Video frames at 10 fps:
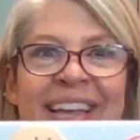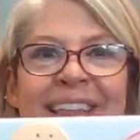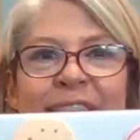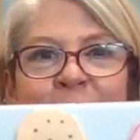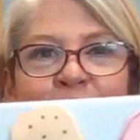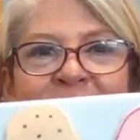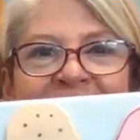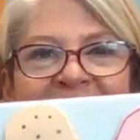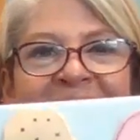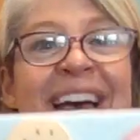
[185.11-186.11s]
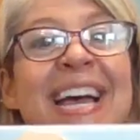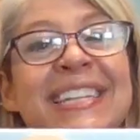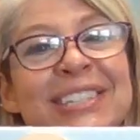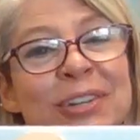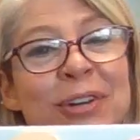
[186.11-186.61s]
Three ice
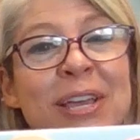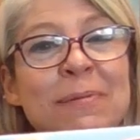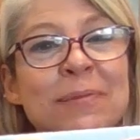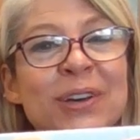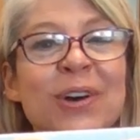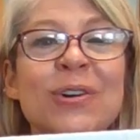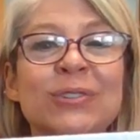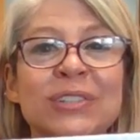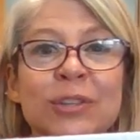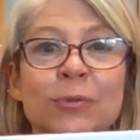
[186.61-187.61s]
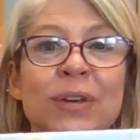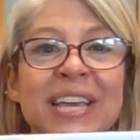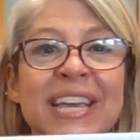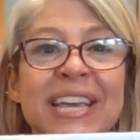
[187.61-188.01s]
cream cones in